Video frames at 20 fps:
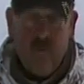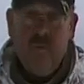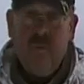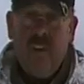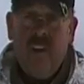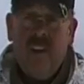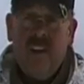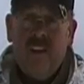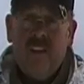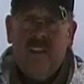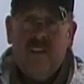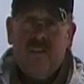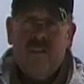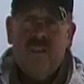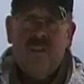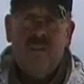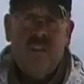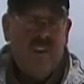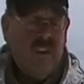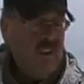no
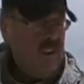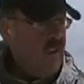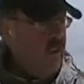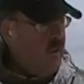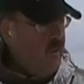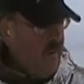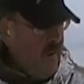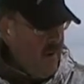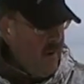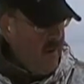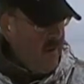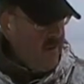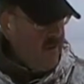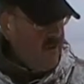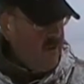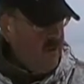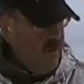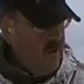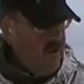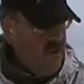failures to feed, no
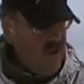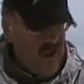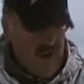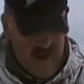failures to